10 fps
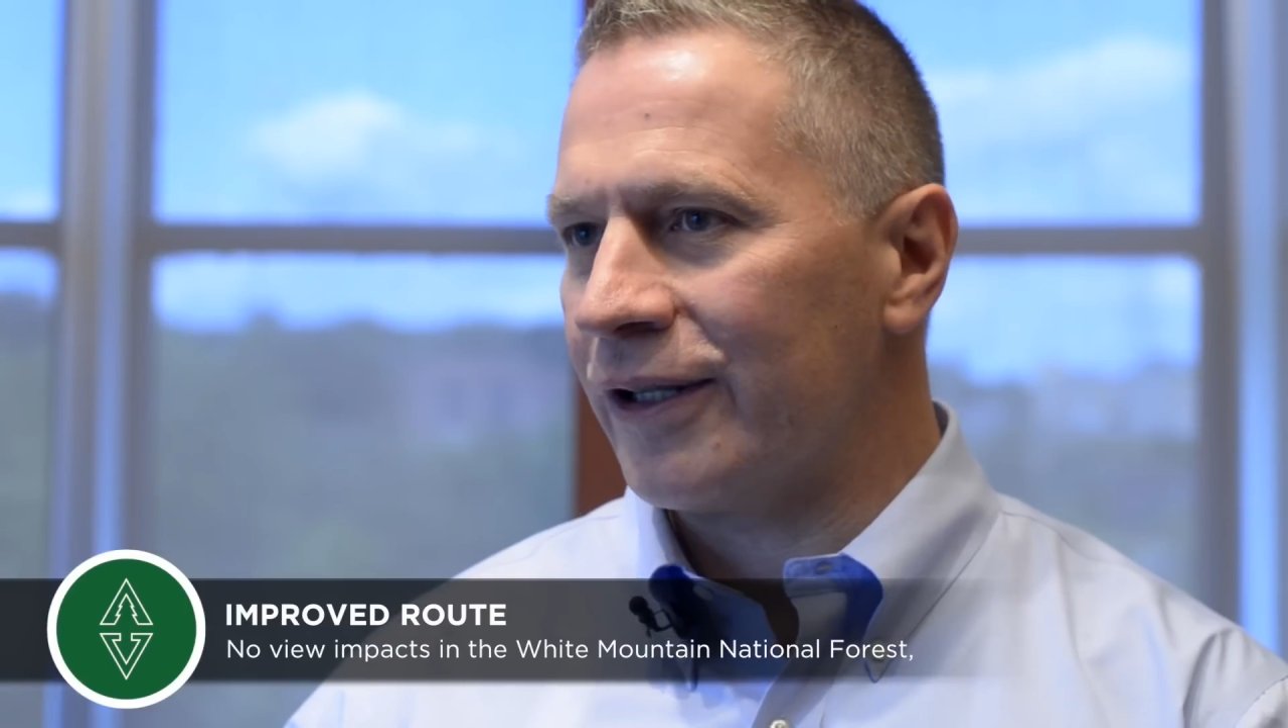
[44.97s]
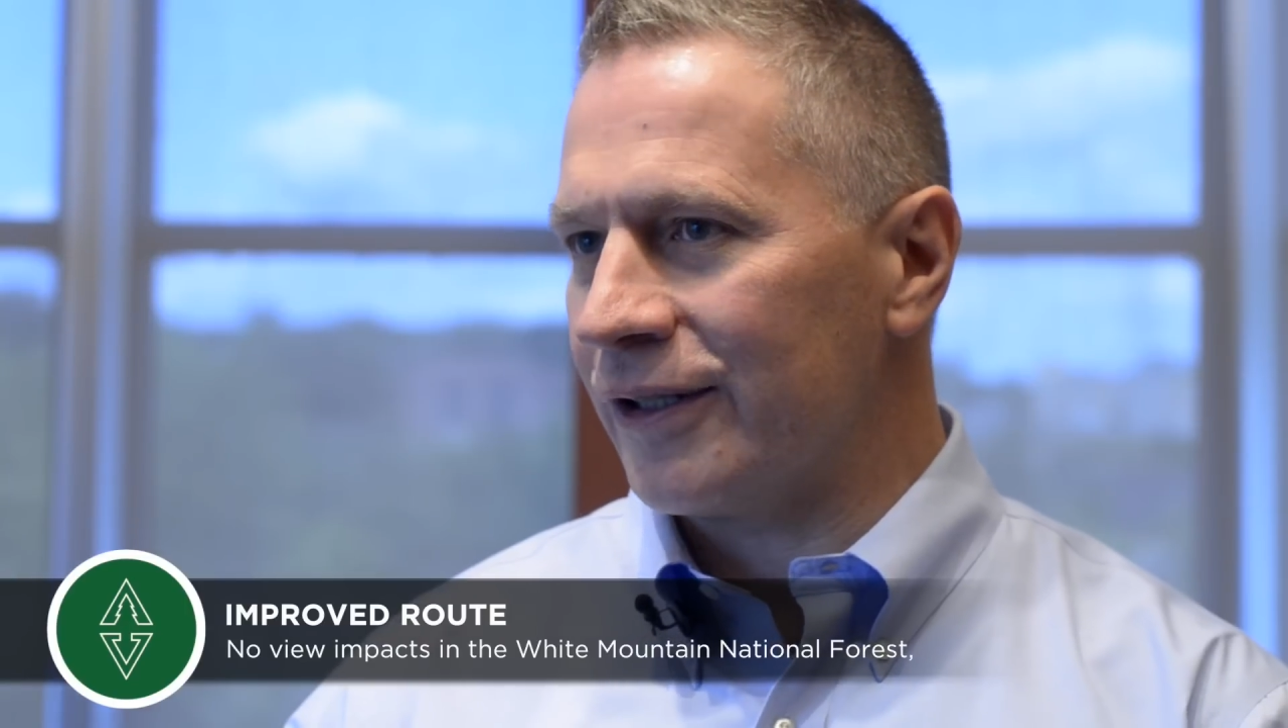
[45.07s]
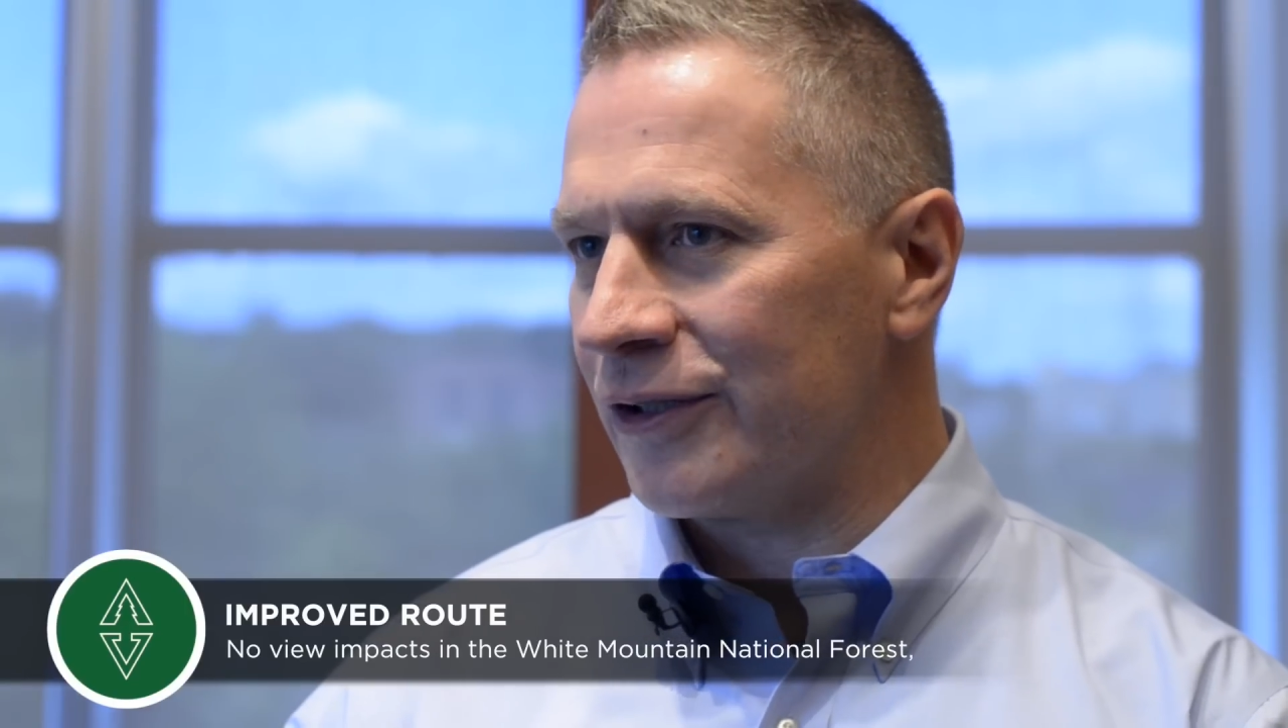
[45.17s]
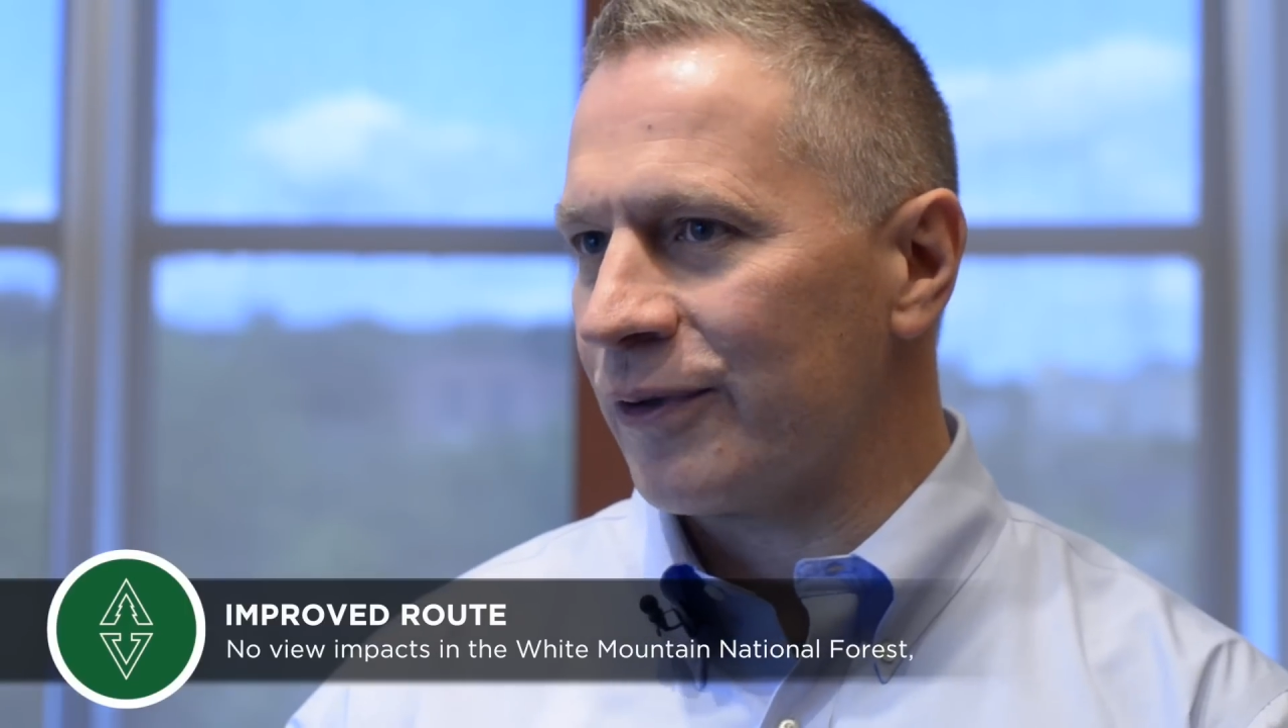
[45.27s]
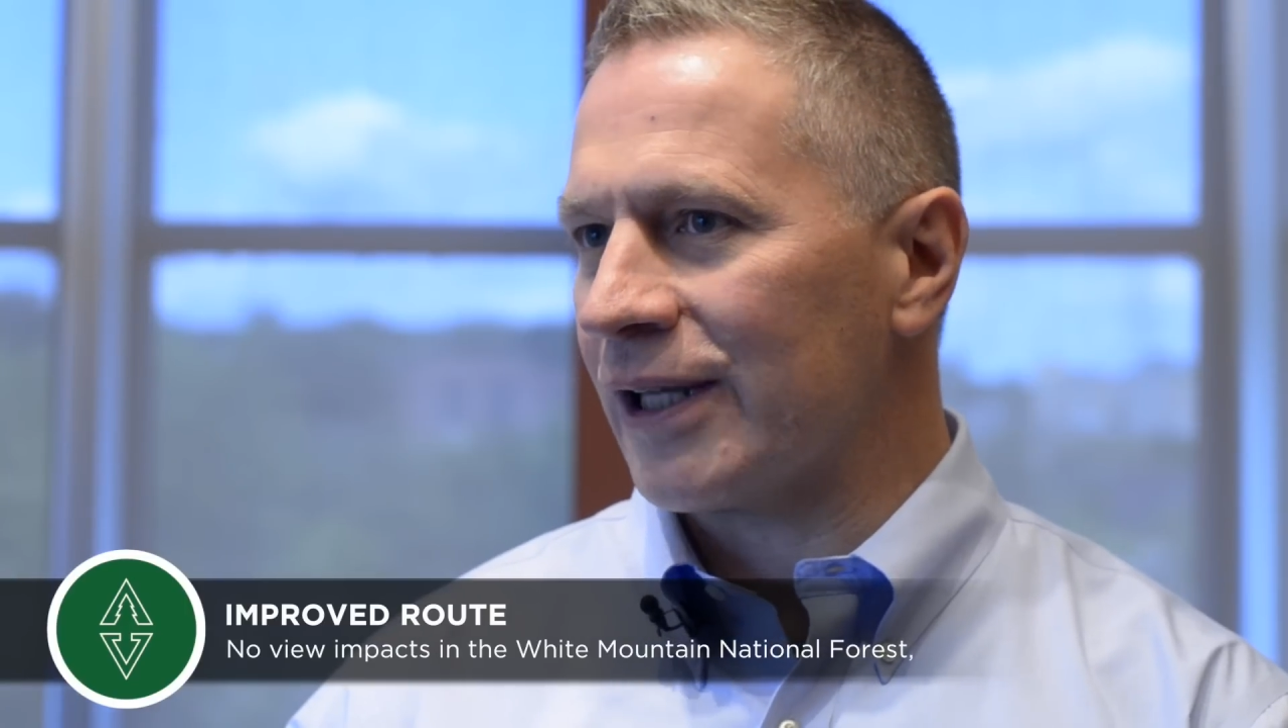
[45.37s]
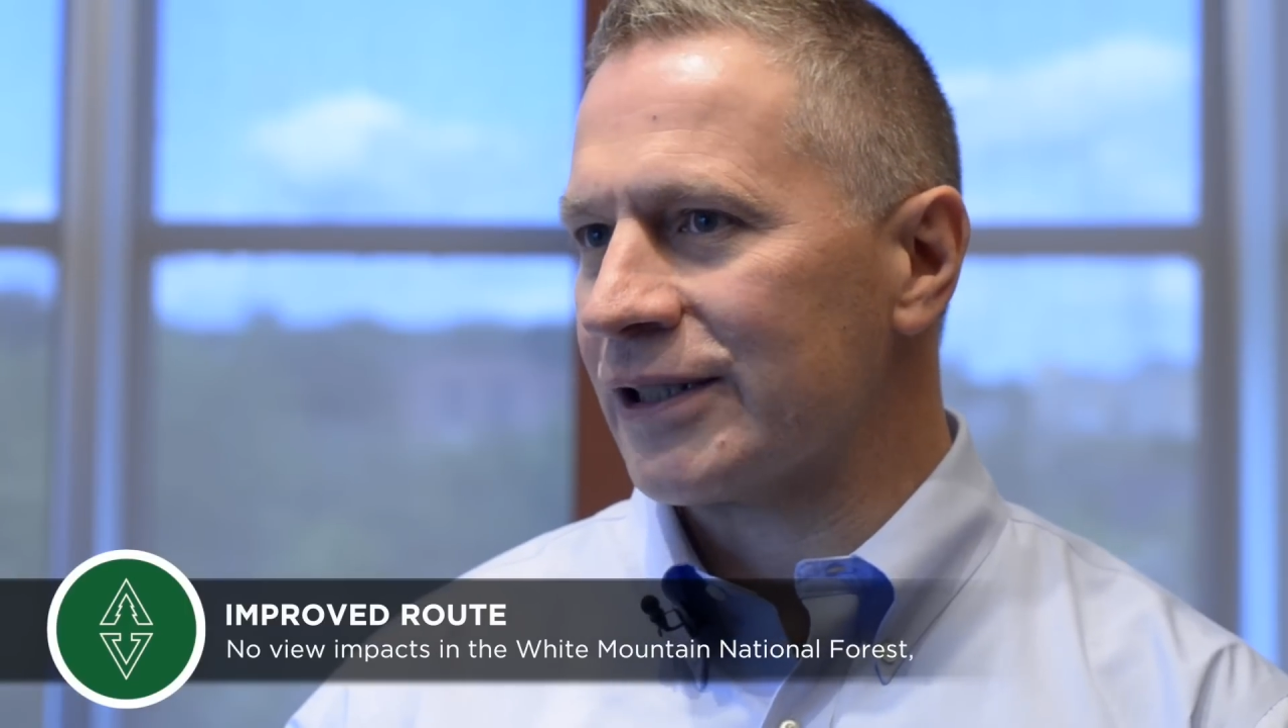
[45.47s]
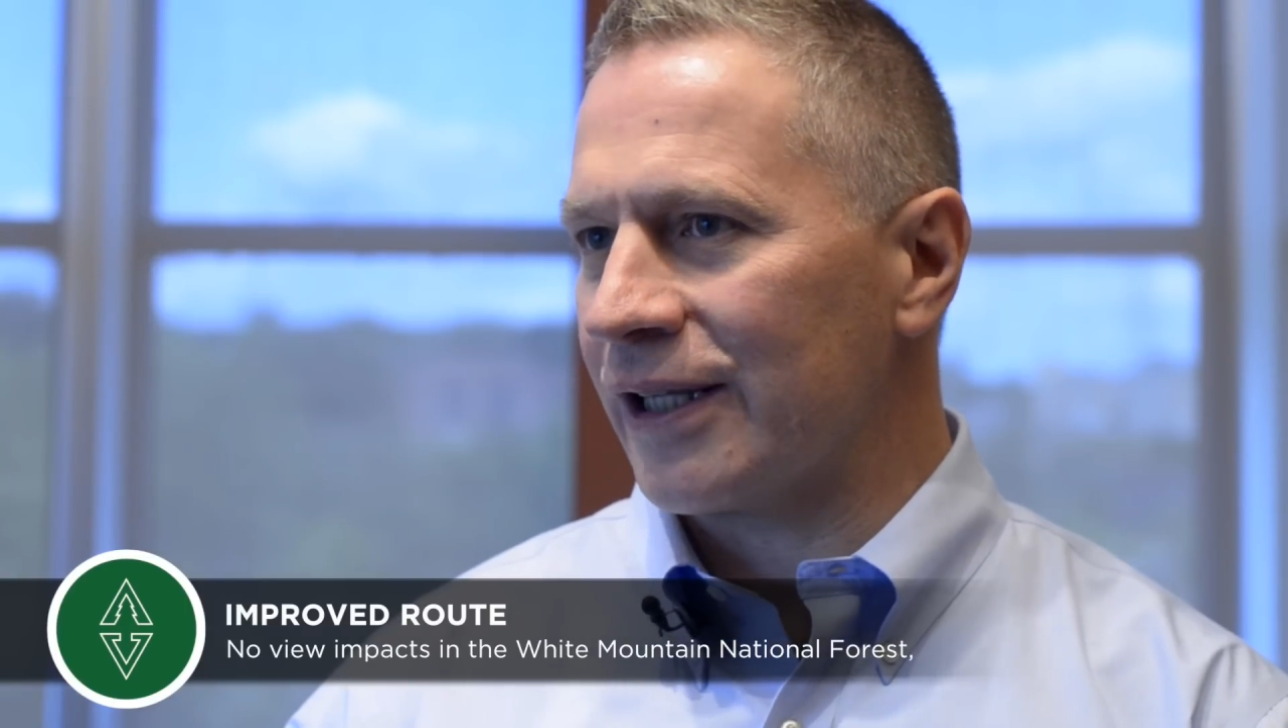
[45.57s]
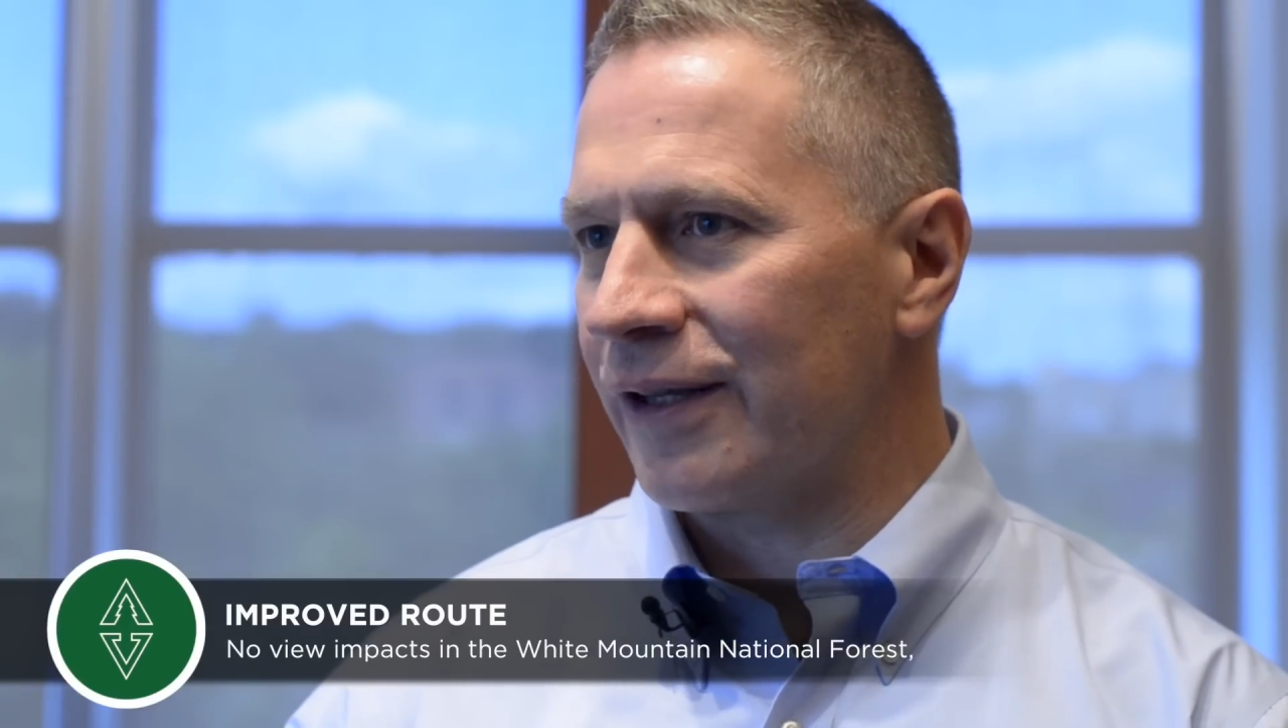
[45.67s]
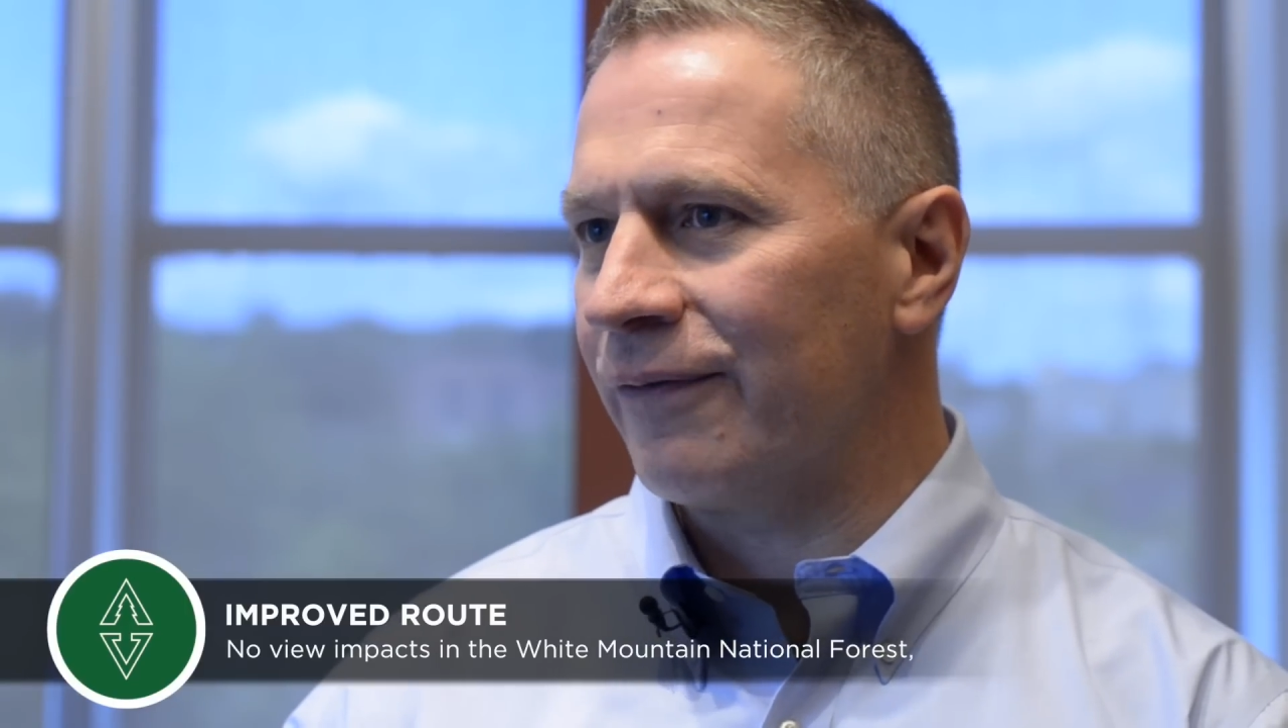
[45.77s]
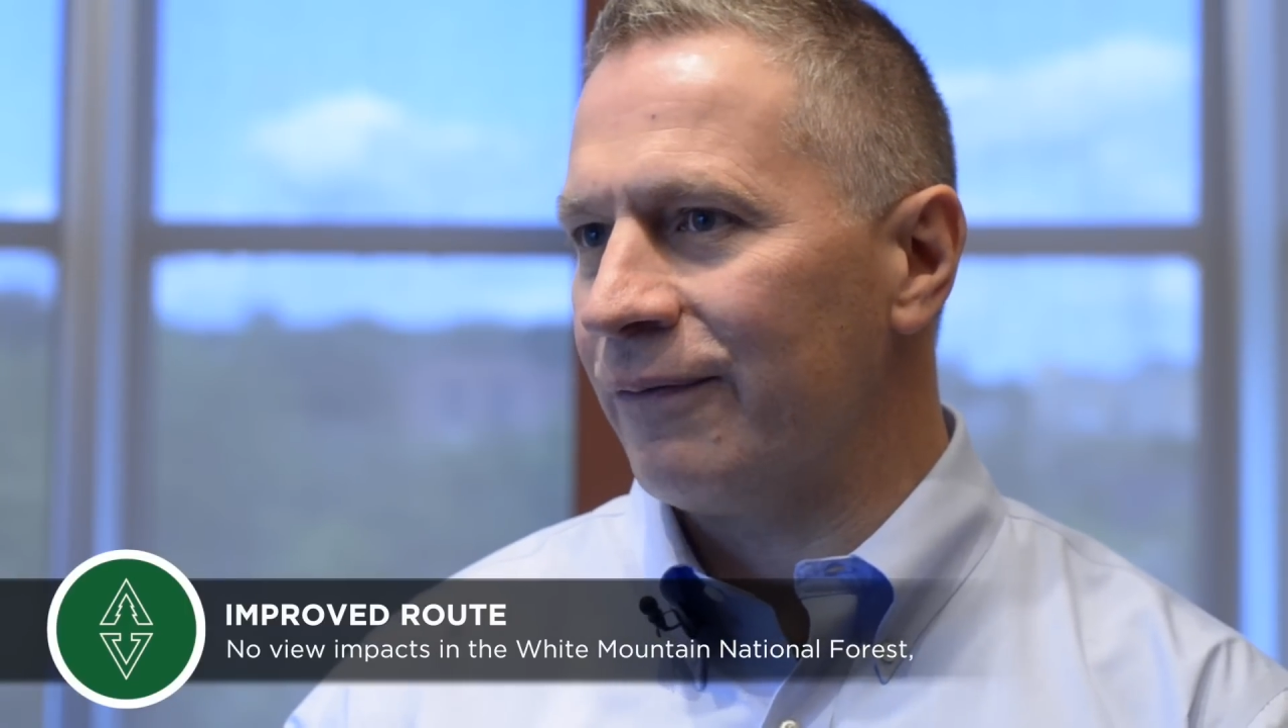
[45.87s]
to
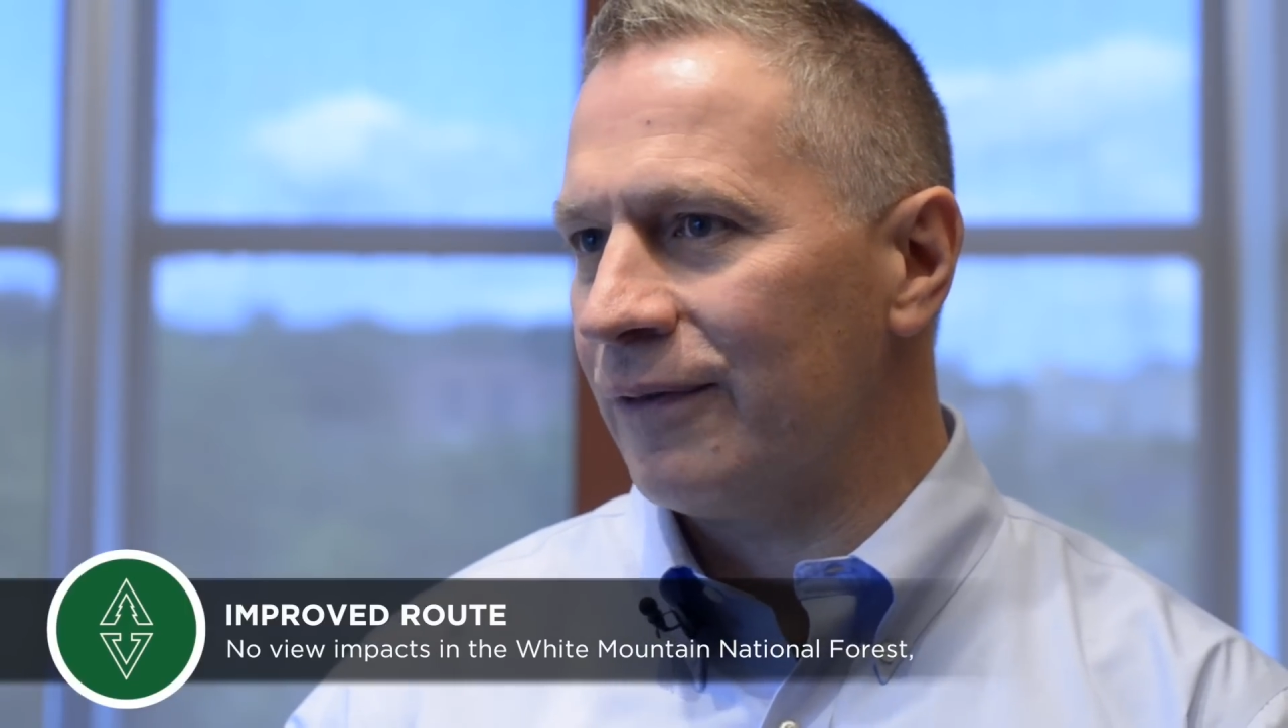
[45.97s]
addressing the